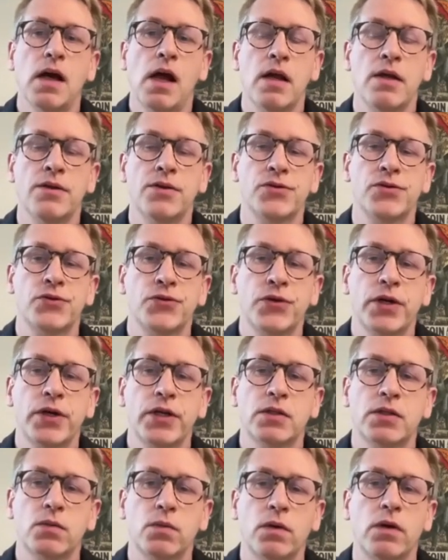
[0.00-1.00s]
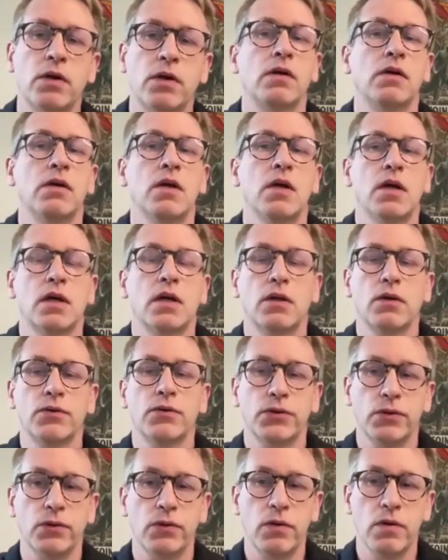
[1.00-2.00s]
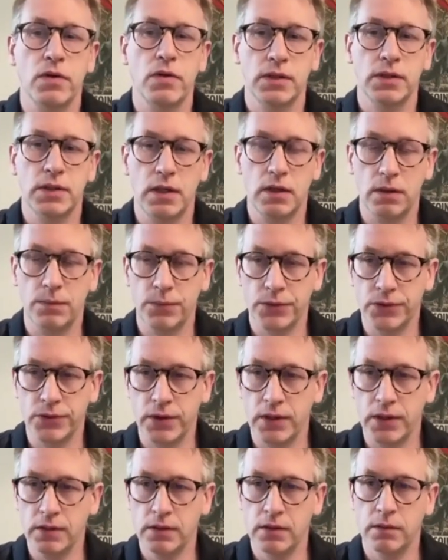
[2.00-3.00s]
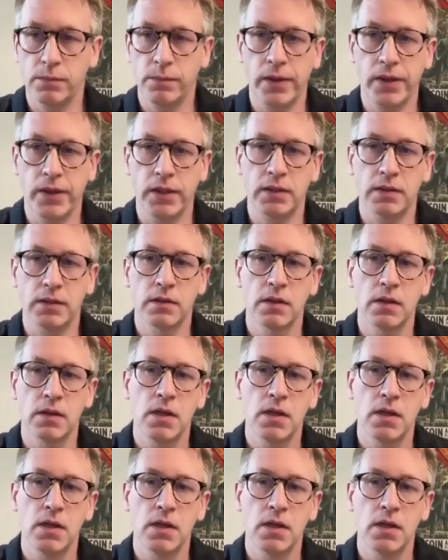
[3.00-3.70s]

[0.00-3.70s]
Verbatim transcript: interest rates were close to zero percent, but